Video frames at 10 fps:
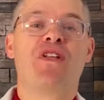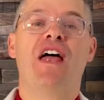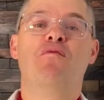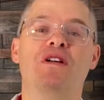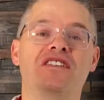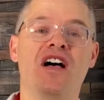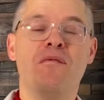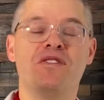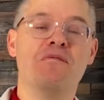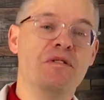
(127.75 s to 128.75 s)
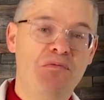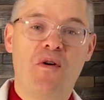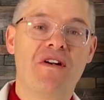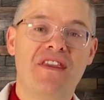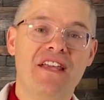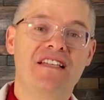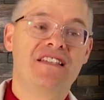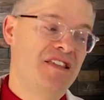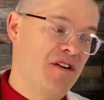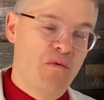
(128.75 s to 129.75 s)
And we dump some important things
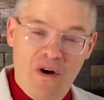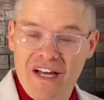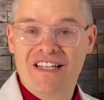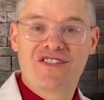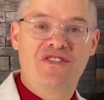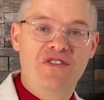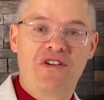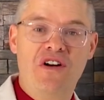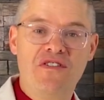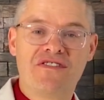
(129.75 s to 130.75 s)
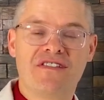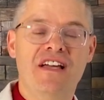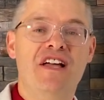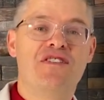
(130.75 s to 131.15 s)
in there. One is glucose.